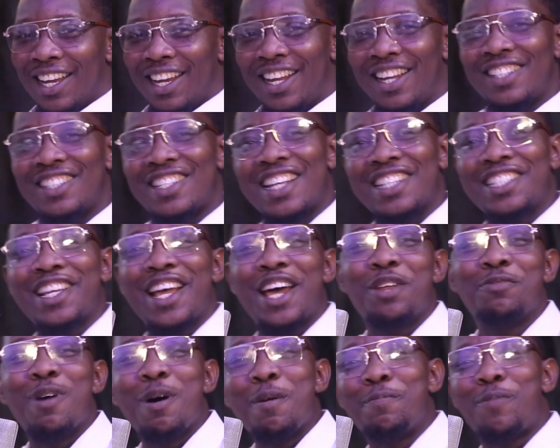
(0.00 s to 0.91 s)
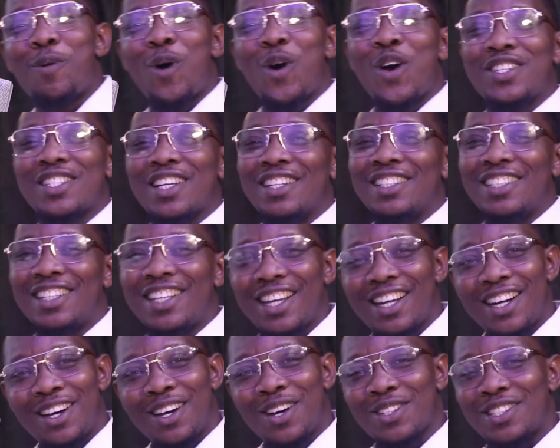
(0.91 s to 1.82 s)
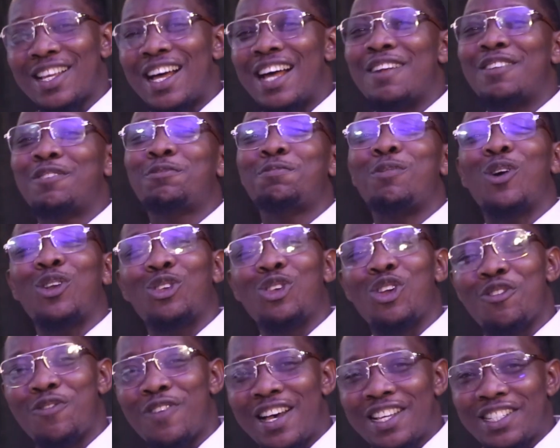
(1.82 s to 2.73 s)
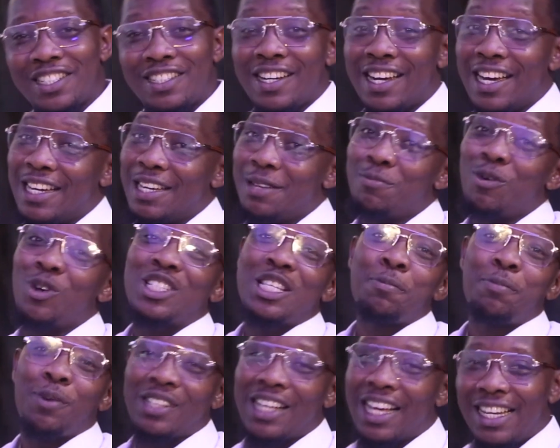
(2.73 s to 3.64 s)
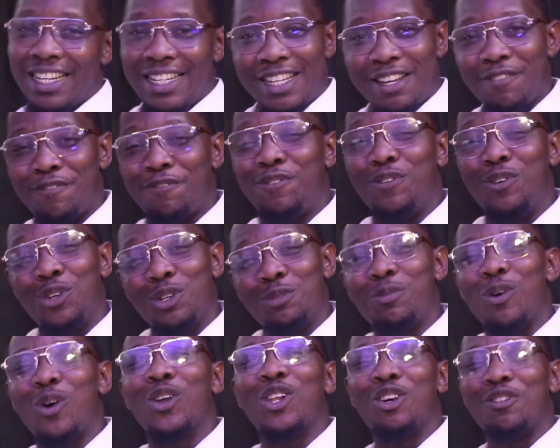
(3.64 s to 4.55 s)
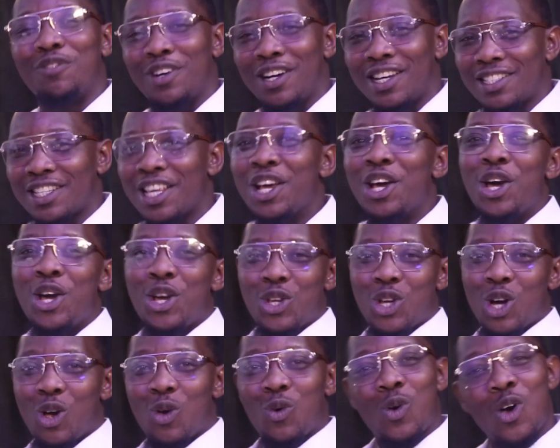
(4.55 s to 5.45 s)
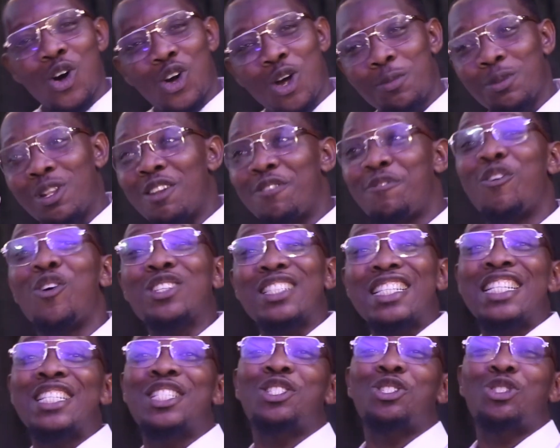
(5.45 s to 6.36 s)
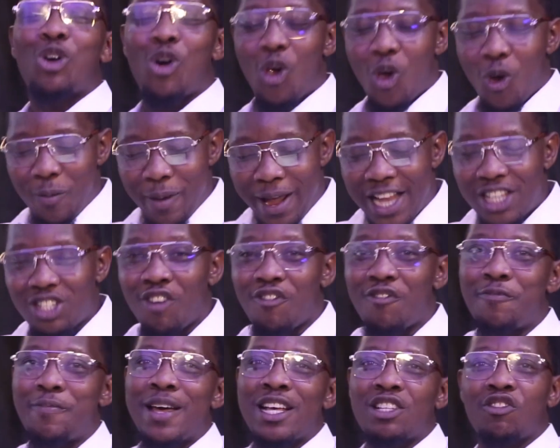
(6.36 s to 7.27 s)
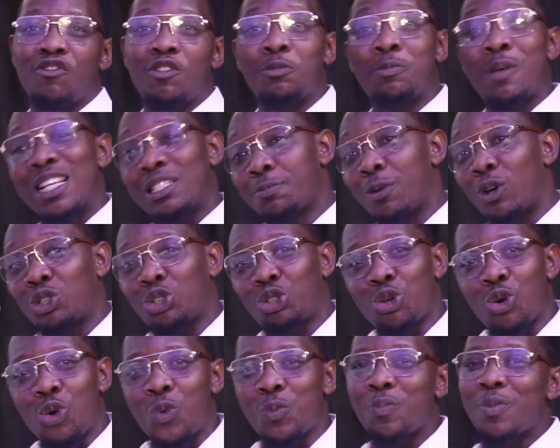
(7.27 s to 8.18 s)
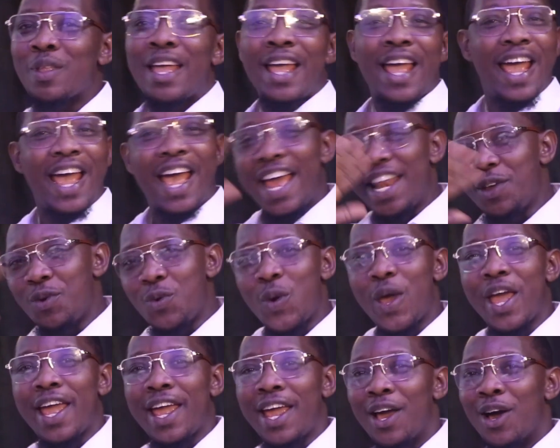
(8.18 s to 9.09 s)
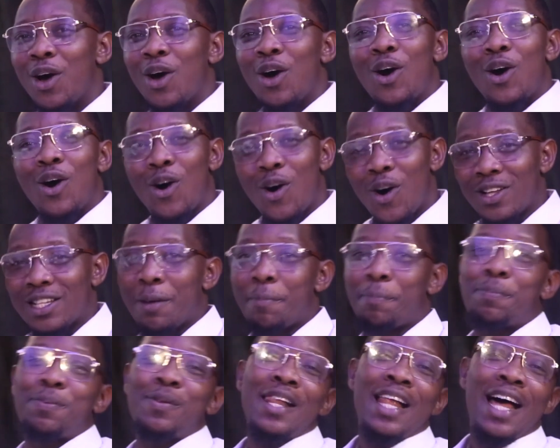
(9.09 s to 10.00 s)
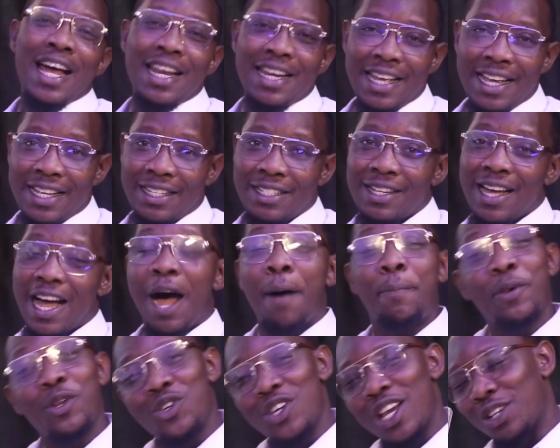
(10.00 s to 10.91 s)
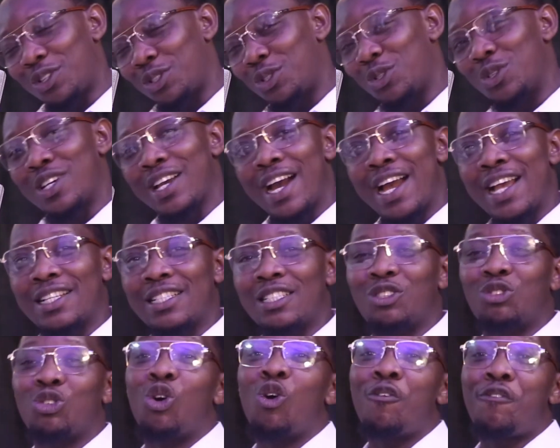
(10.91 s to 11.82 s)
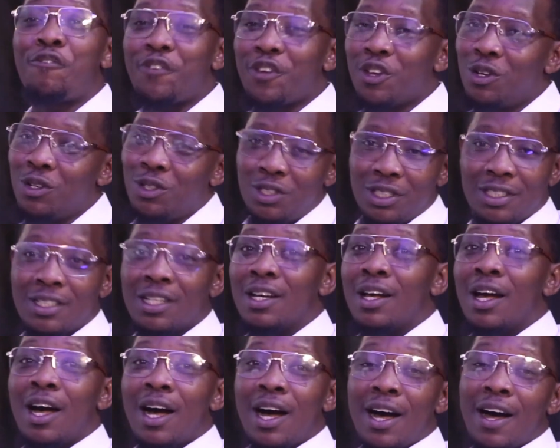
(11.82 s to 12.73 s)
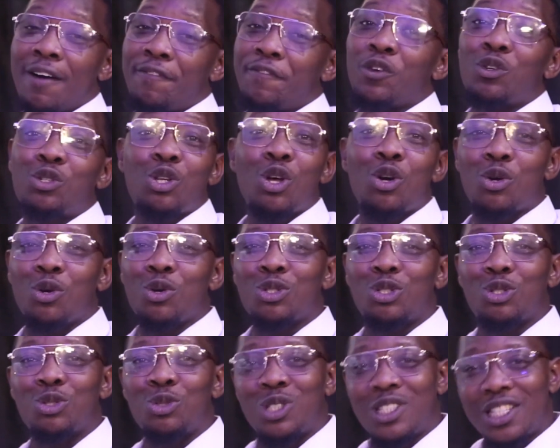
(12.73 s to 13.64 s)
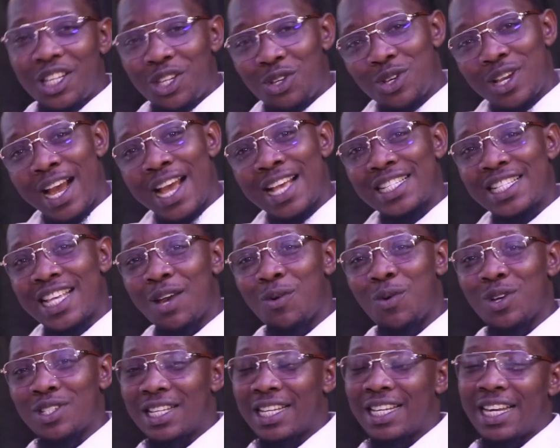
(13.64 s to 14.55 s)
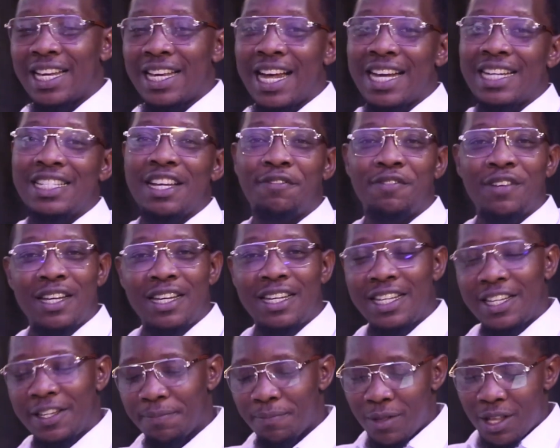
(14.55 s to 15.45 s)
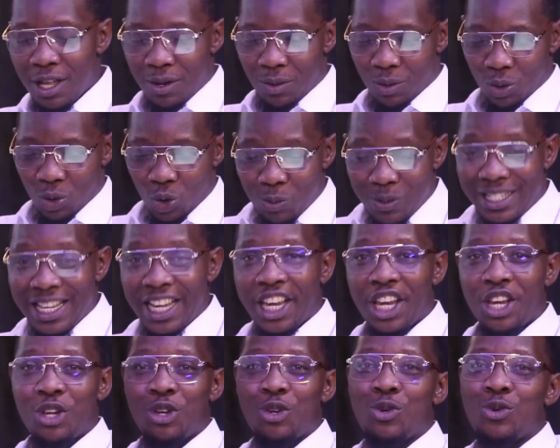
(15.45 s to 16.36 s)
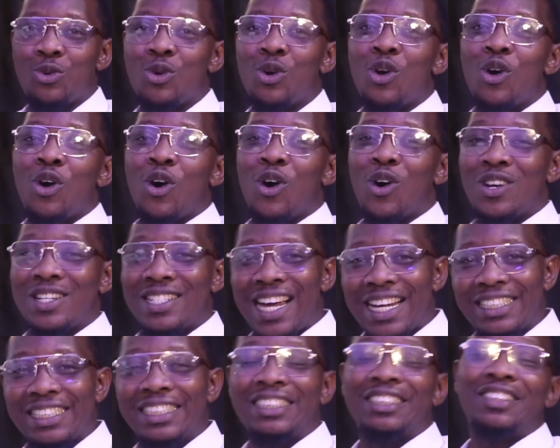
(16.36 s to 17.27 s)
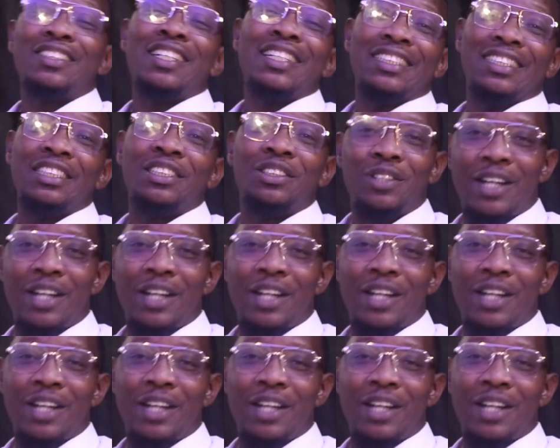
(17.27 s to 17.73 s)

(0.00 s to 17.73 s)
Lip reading: Ladies and gentlemen, boys and girls, and sport lovers generally, most importantly, football lovers, you're welcome to the first installment of Best of the Best Sports Show anywhere on the planet. Happy New Year to you guys. So feels so good to see you guys here once again, and definitely we'll be taking you on that interesting